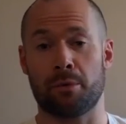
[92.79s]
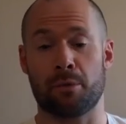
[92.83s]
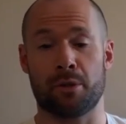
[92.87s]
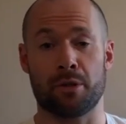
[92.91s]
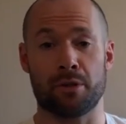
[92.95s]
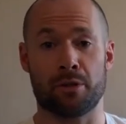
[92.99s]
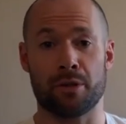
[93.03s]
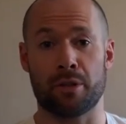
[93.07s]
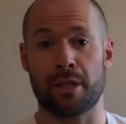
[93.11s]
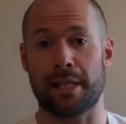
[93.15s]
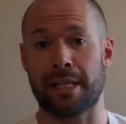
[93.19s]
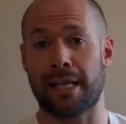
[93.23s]
they would
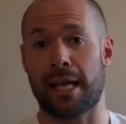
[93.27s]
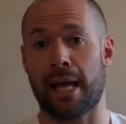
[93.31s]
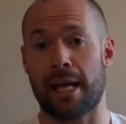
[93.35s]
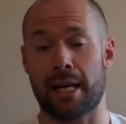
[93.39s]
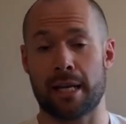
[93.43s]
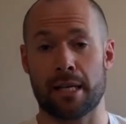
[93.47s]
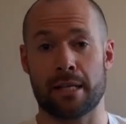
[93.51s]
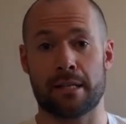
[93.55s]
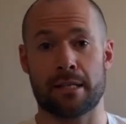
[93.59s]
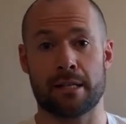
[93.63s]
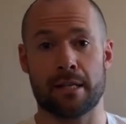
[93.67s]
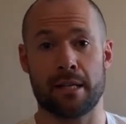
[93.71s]
have done
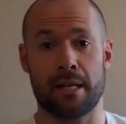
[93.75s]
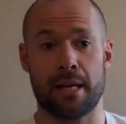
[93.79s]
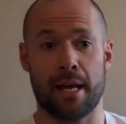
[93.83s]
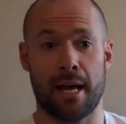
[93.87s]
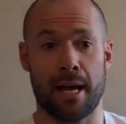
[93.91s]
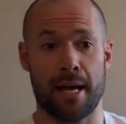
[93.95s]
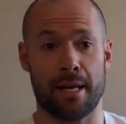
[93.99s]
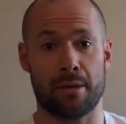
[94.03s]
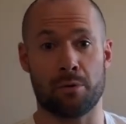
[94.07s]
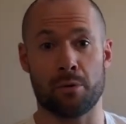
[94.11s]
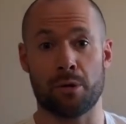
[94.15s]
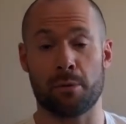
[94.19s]
athletics,
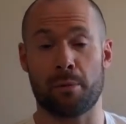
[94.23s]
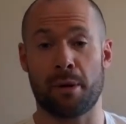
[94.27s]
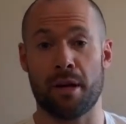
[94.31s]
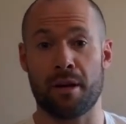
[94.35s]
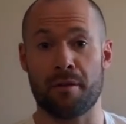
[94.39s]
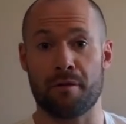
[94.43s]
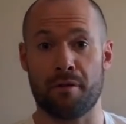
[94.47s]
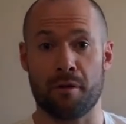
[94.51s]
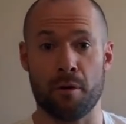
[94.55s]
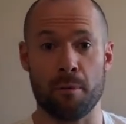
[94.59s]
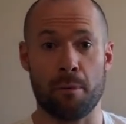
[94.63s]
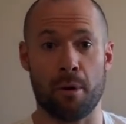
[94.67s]
they would have
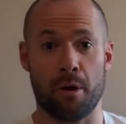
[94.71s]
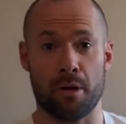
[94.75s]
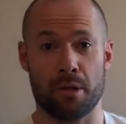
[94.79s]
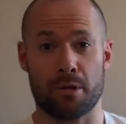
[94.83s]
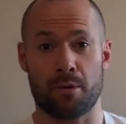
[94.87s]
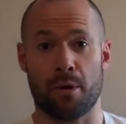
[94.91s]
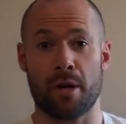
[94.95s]
played football.